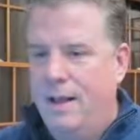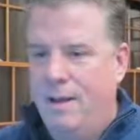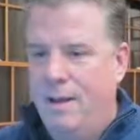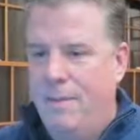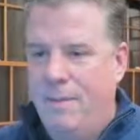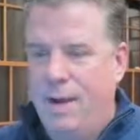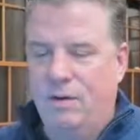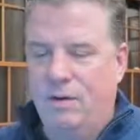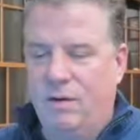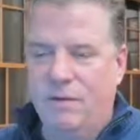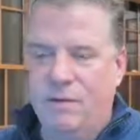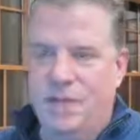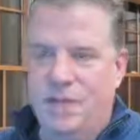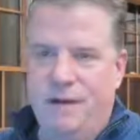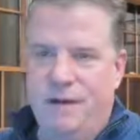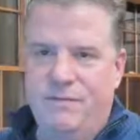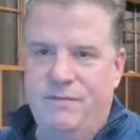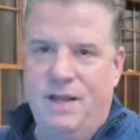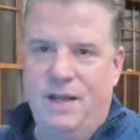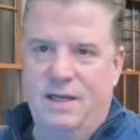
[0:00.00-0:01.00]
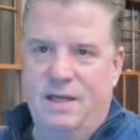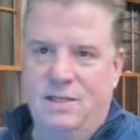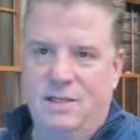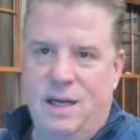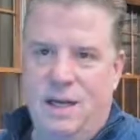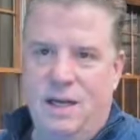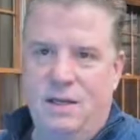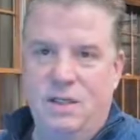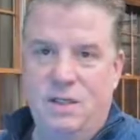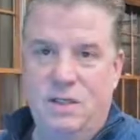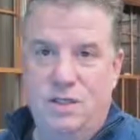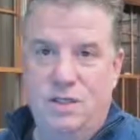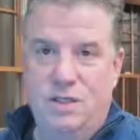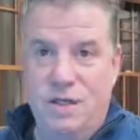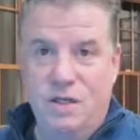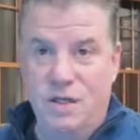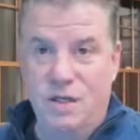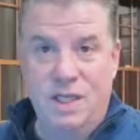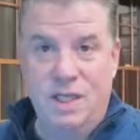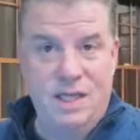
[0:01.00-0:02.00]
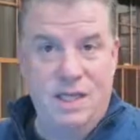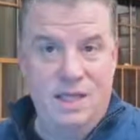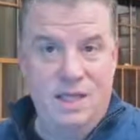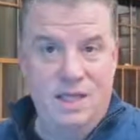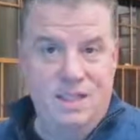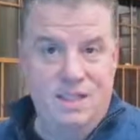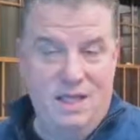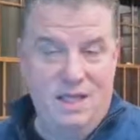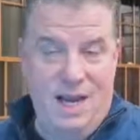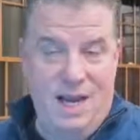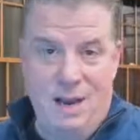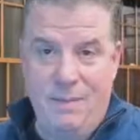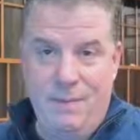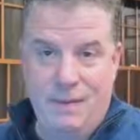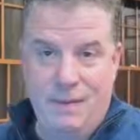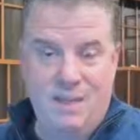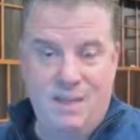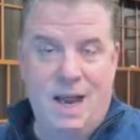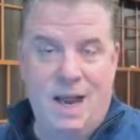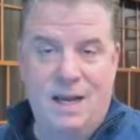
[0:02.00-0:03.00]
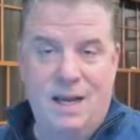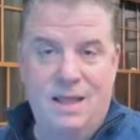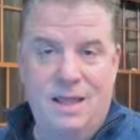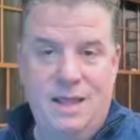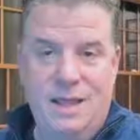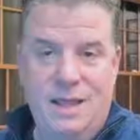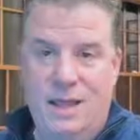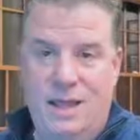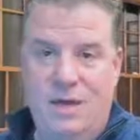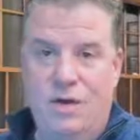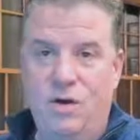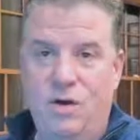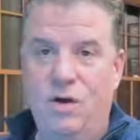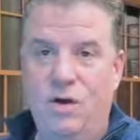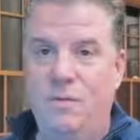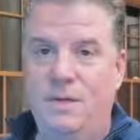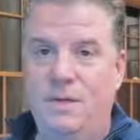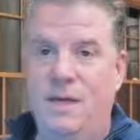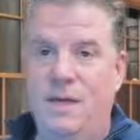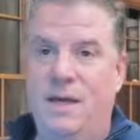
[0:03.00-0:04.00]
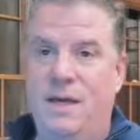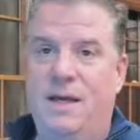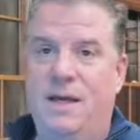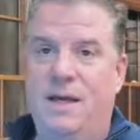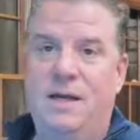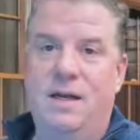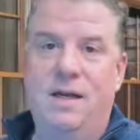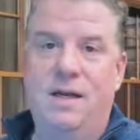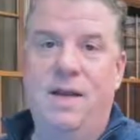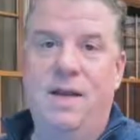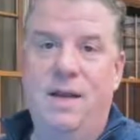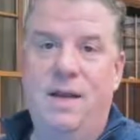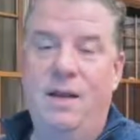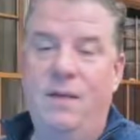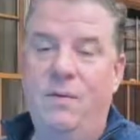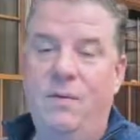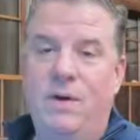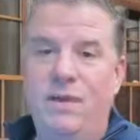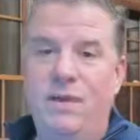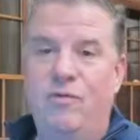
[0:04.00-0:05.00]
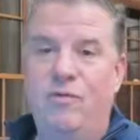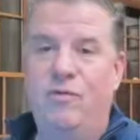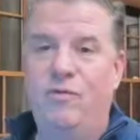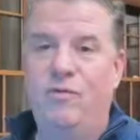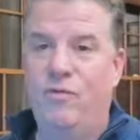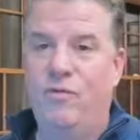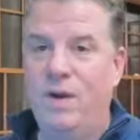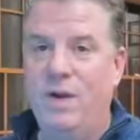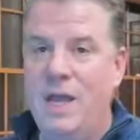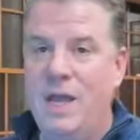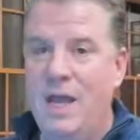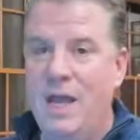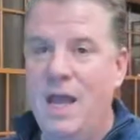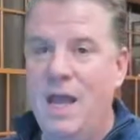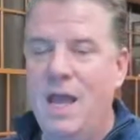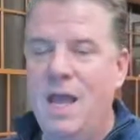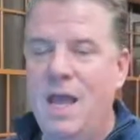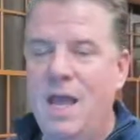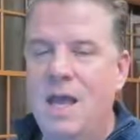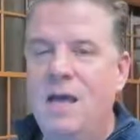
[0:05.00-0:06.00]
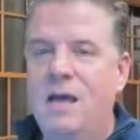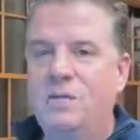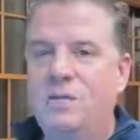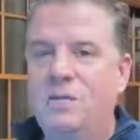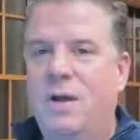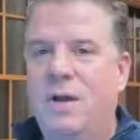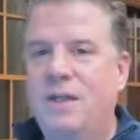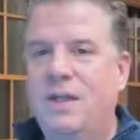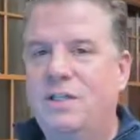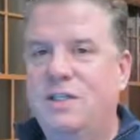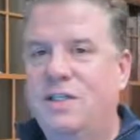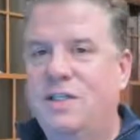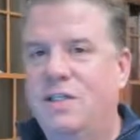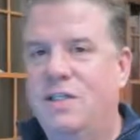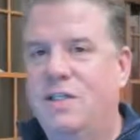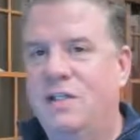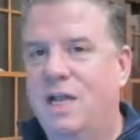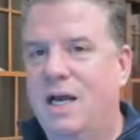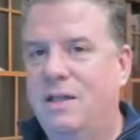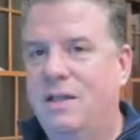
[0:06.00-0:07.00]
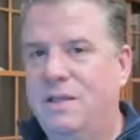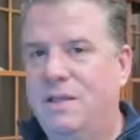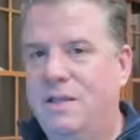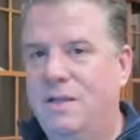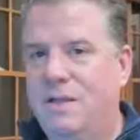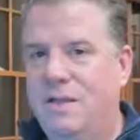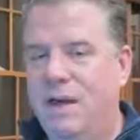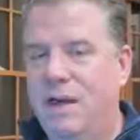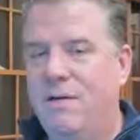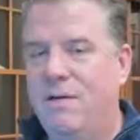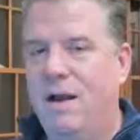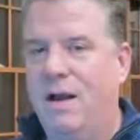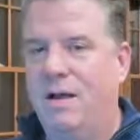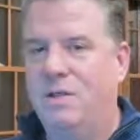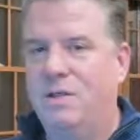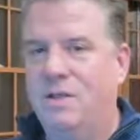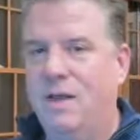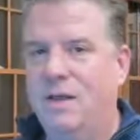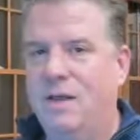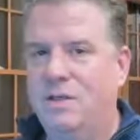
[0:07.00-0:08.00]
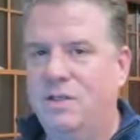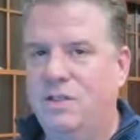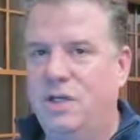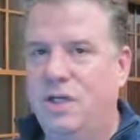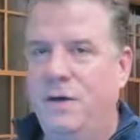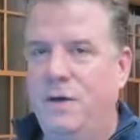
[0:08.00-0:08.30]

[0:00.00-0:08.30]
Microsoft Excel. Certainly the same exact thing could be done on any one of the free spreadsheets that are out there.